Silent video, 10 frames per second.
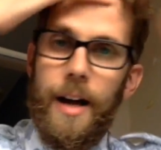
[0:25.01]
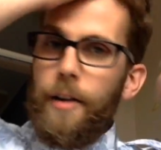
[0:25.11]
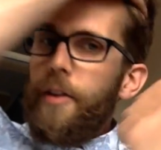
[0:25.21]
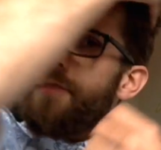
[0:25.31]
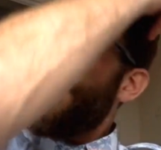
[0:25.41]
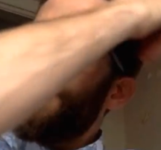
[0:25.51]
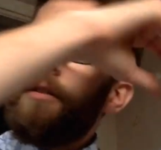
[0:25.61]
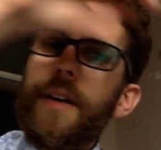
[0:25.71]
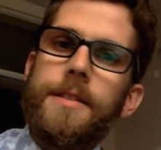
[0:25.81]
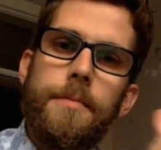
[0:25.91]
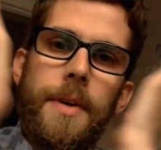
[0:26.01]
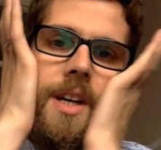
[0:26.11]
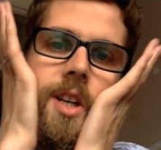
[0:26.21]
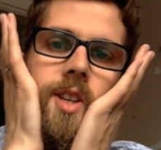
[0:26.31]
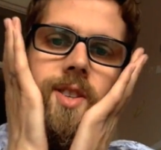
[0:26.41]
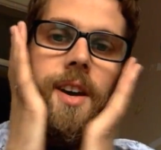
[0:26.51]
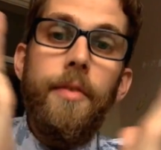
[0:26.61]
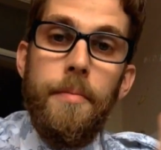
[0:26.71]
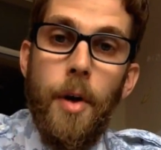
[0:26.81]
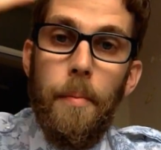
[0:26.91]
I've got this big crazy beard and stuff.
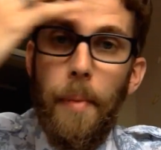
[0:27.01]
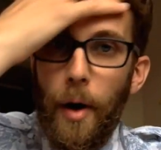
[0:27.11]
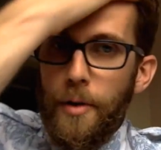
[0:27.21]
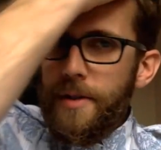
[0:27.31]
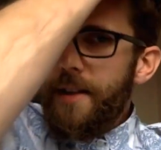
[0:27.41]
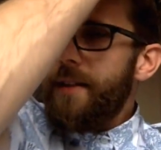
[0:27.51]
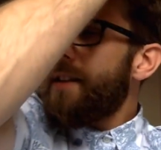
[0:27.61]
I'm not posting